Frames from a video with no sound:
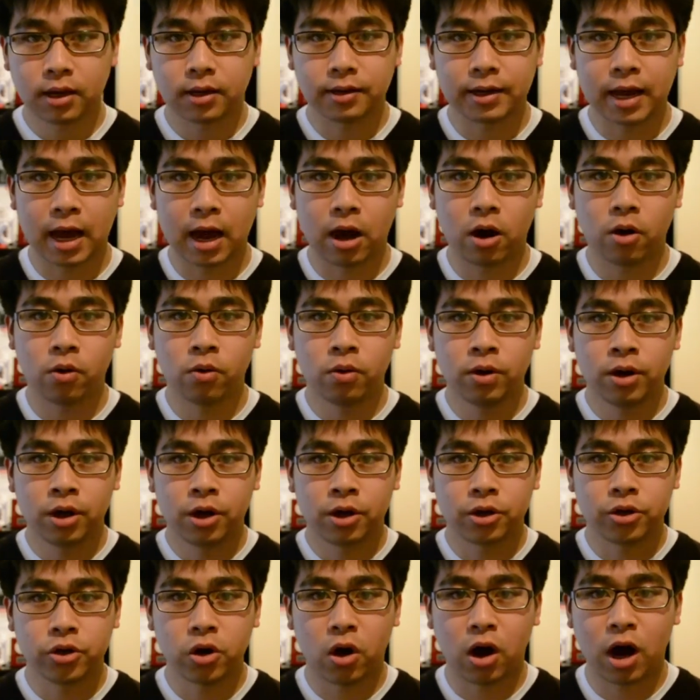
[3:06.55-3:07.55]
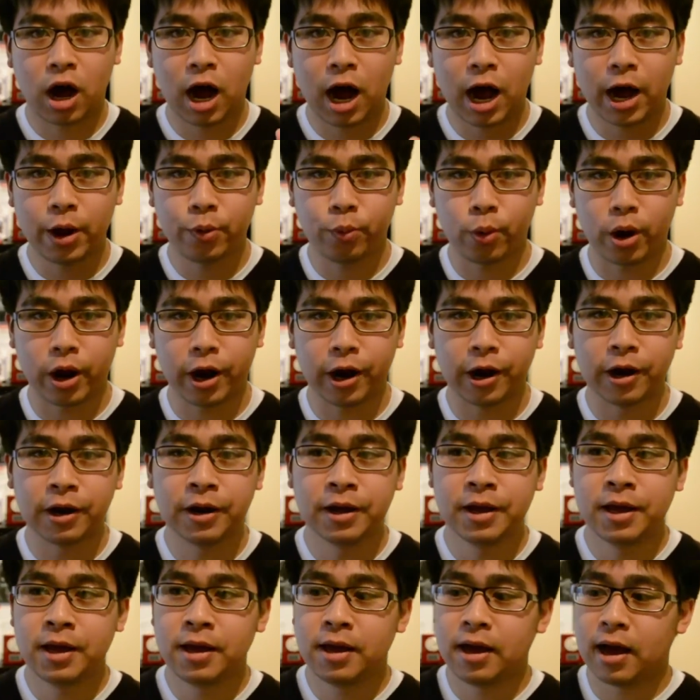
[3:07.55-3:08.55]
Now, your hardware
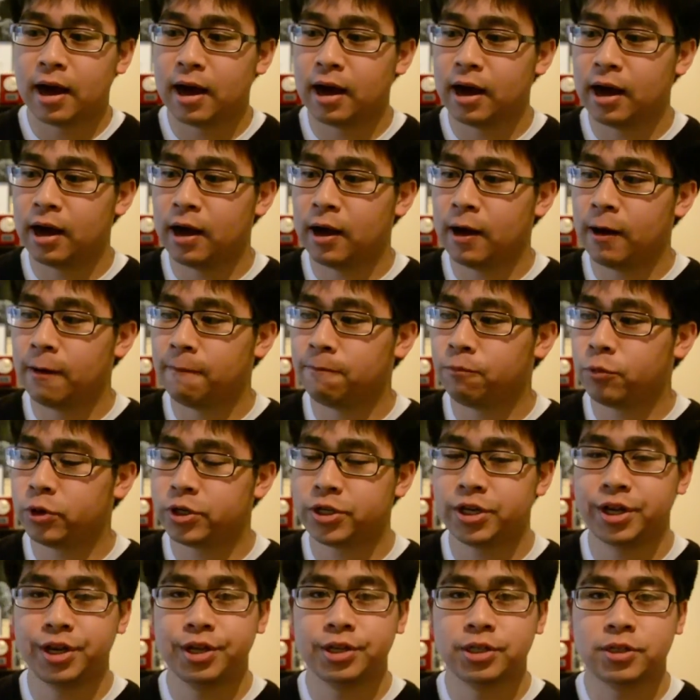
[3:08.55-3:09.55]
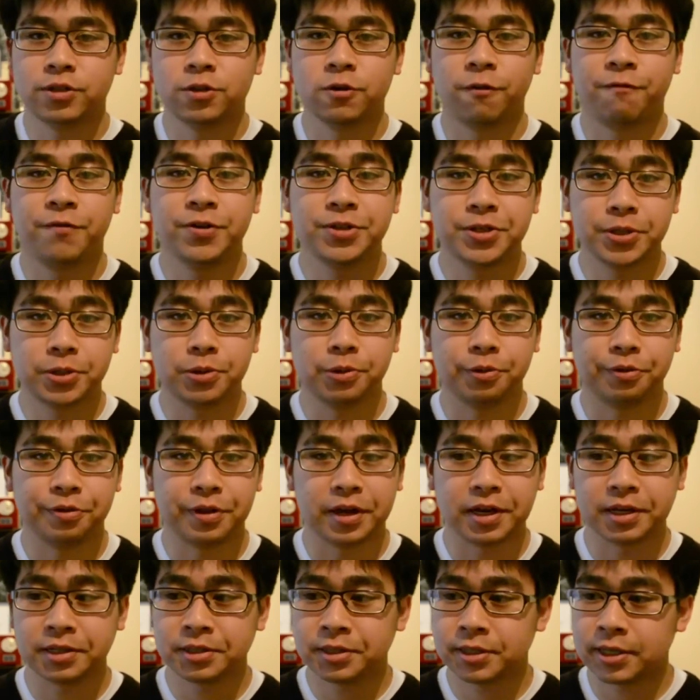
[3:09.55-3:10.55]
um, which is your physical
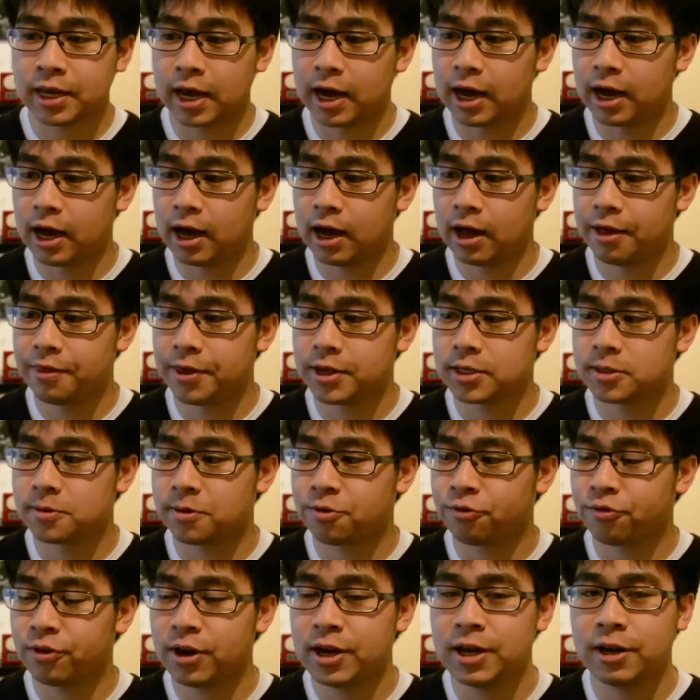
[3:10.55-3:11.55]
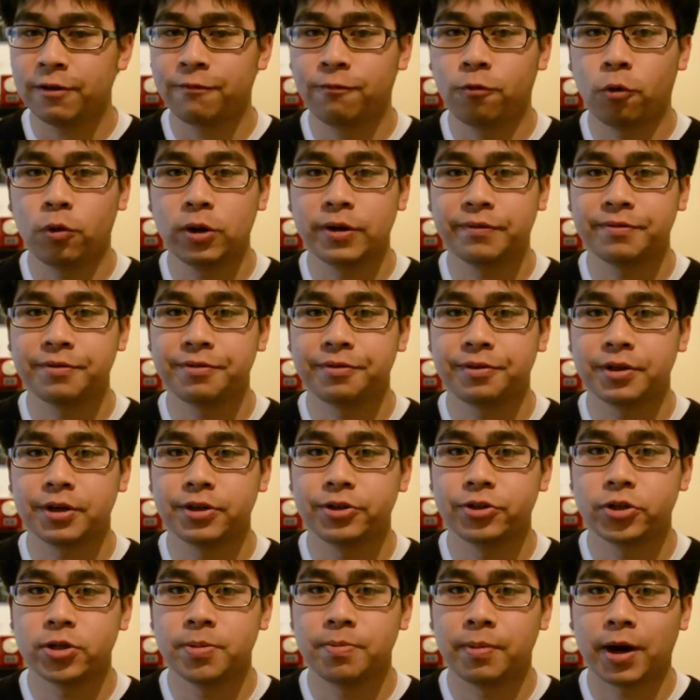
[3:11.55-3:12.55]
things. Uh, there's three or four different
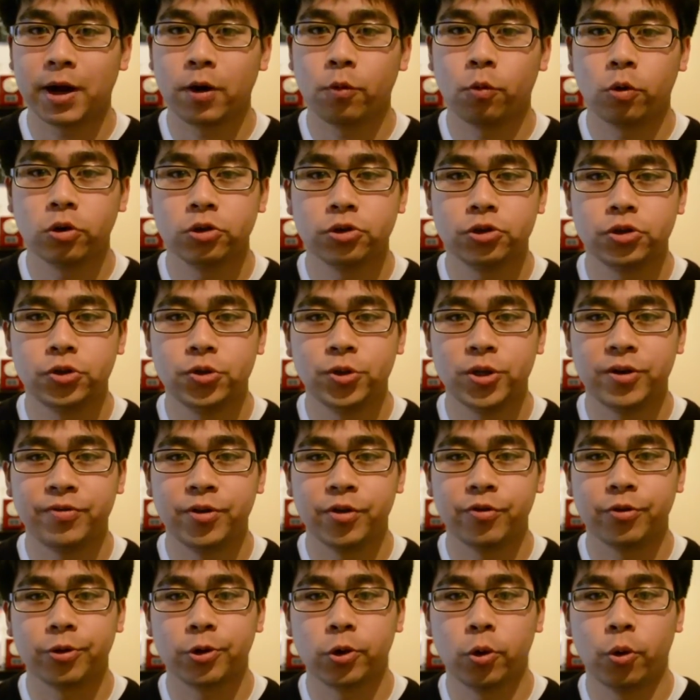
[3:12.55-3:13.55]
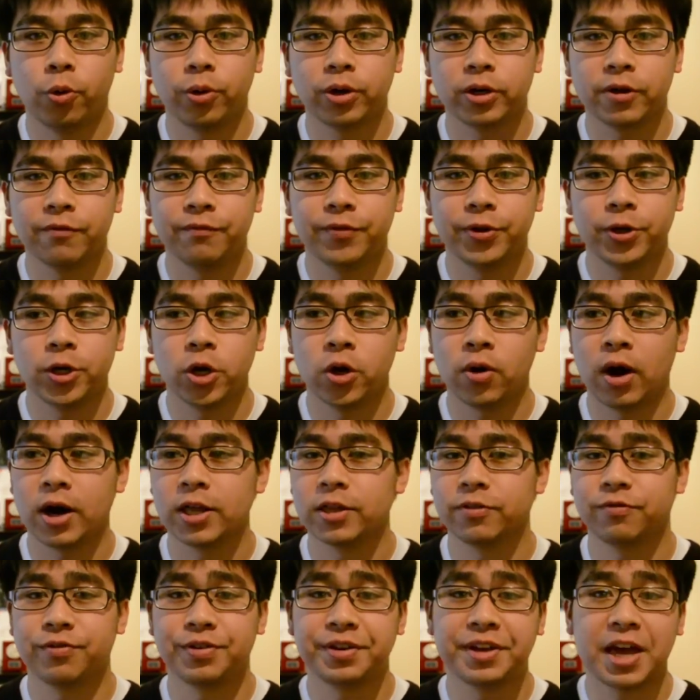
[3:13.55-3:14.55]
things you might want to do if you're recording a video,
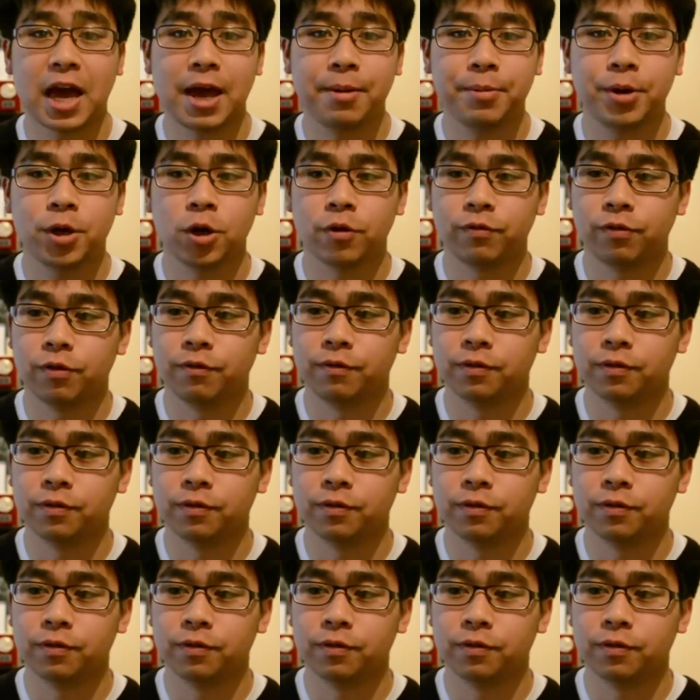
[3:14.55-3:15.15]
either for gaming or for